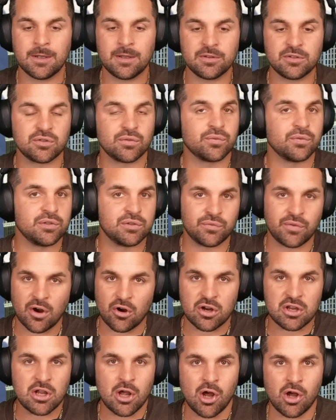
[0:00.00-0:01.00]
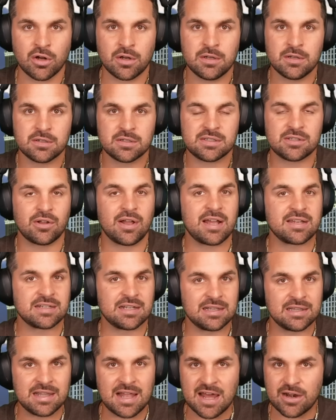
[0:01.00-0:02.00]
He's very young, still has
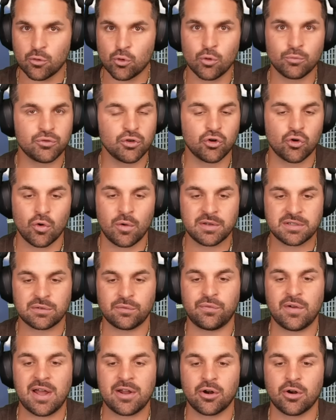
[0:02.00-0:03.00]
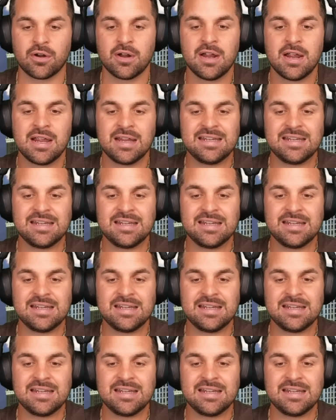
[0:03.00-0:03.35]
a lot of room to grow as a fighter.